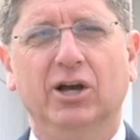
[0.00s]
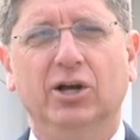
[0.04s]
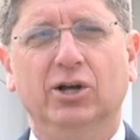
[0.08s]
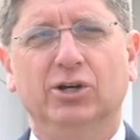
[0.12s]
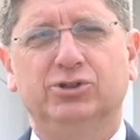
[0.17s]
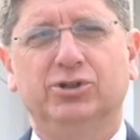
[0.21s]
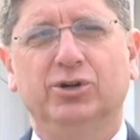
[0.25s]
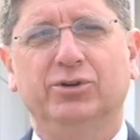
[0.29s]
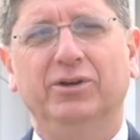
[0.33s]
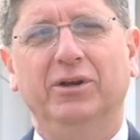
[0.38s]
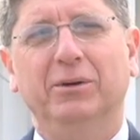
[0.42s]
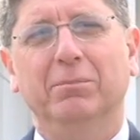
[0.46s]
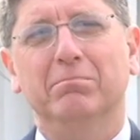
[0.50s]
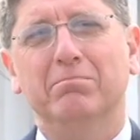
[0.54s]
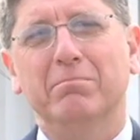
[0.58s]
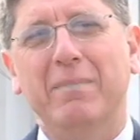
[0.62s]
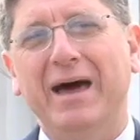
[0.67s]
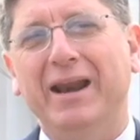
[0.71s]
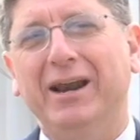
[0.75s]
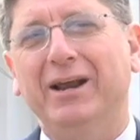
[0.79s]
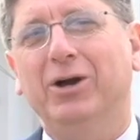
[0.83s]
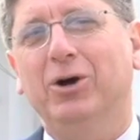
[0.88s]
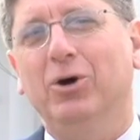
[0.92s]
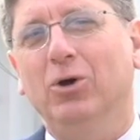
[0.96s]
so that
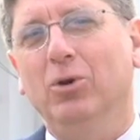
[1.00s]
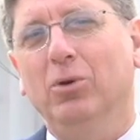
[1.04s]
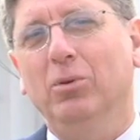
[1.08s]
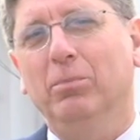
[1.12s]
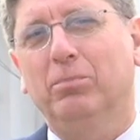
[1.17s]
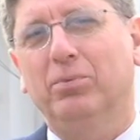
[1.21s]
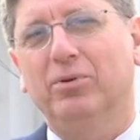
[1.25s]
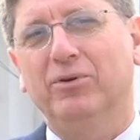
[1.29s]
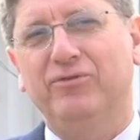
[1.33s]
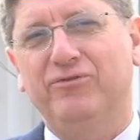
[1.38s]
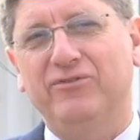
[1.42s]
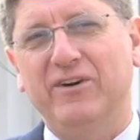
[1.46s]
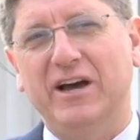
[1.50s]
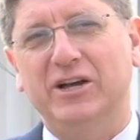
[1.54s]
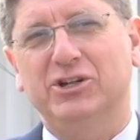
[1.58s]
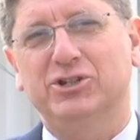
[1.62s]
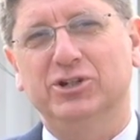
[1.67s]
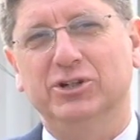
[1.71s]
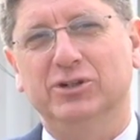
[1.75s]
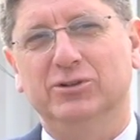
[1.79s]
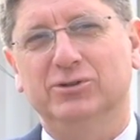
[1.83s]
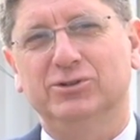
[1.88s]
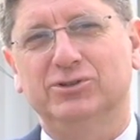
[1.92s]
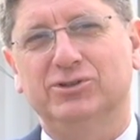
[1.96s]
medical
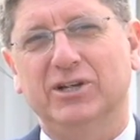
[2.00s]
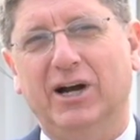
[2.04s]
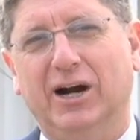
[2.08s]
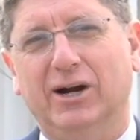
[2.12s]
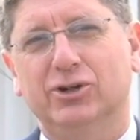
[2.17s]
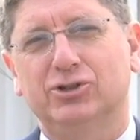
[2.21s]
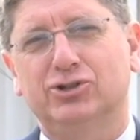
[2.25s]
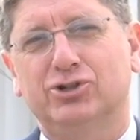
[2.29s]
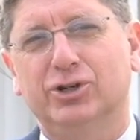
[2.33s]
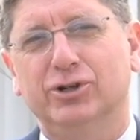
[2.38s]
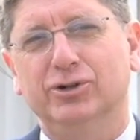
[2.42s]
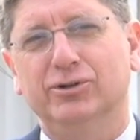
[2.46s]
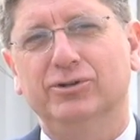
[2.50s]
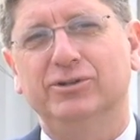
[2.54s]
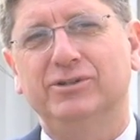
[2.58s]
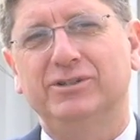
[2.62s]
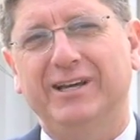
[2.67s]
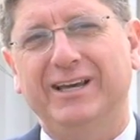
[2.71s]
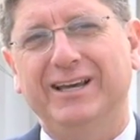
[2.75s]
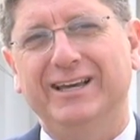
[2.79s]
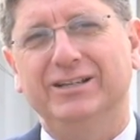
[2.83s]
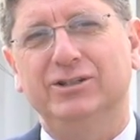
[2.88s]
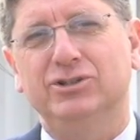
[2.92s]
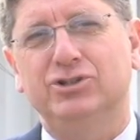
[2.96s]
professionals are turned
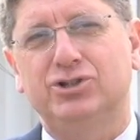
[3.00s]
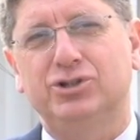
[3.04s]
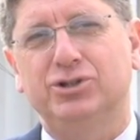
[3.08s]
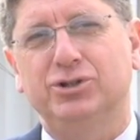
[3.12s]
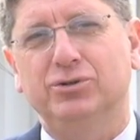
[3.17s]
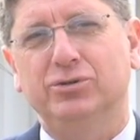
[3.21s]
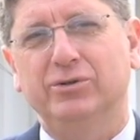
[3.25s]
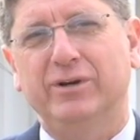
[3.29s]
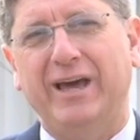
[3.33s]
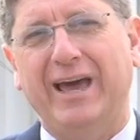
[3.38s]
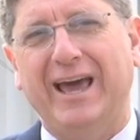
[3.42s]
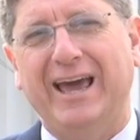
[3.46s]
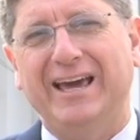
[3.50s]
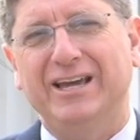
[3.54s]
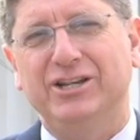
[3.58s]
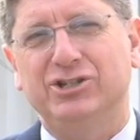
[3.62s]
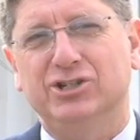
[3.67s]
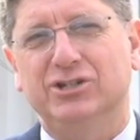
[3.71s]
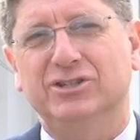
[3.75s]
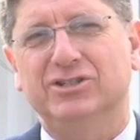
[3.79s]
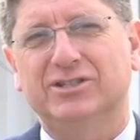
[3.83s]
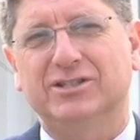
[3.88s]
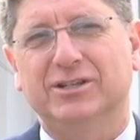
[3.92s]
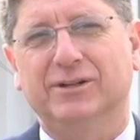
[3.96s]
into
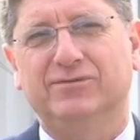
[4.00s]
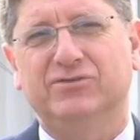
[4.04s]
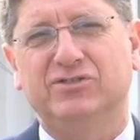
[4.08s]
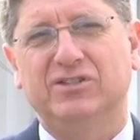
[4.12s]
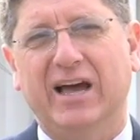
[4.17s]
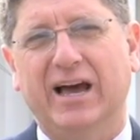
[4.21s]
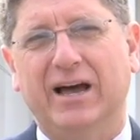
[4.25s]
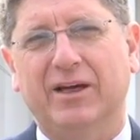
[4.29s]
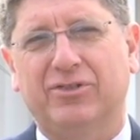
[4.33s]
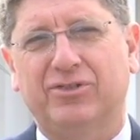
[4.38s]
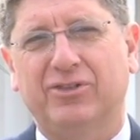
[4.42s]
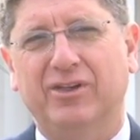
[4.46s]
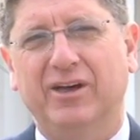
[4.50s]
agents of death,